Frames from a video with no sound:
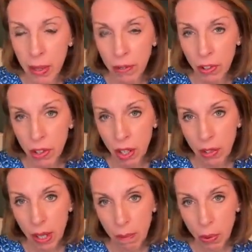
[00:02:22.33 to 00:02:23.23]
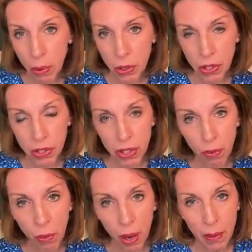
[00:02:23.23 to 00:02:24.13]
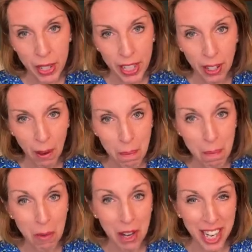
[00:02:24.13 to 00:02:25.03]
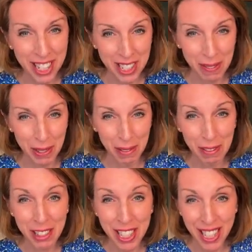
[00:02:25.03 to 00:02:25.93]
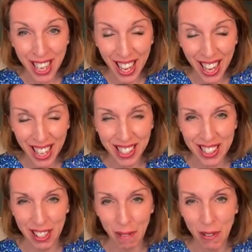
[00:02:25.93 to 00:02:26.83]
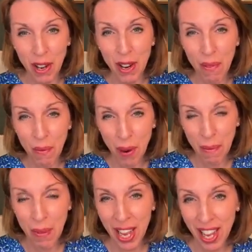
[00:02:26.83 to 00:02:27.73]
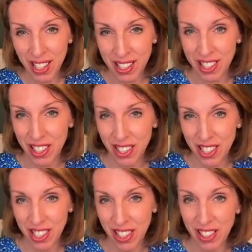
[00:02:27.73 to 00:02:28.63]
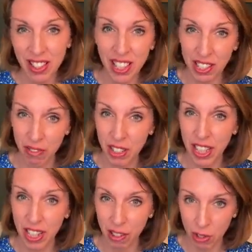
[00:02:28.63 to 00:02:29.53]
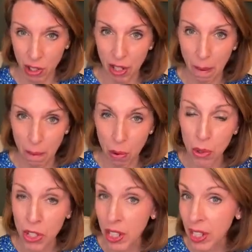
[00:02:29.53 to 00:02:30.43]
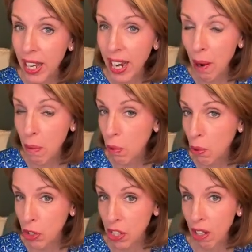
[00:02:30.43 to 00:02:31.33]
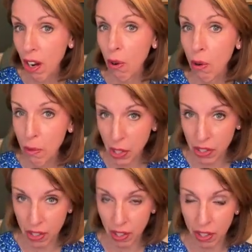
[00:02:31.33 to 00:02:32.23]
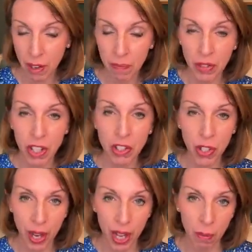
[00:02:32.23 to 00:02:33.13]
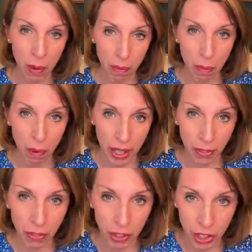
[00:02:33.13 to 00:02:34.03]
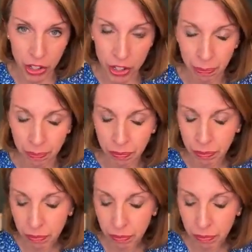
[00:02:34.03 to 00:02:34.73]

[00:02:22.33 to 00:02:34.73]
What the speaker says: But if you know the importance of why we need our brain to be really active when we're exercising, that's really crucially important, and how important our hormones are to help our brain function.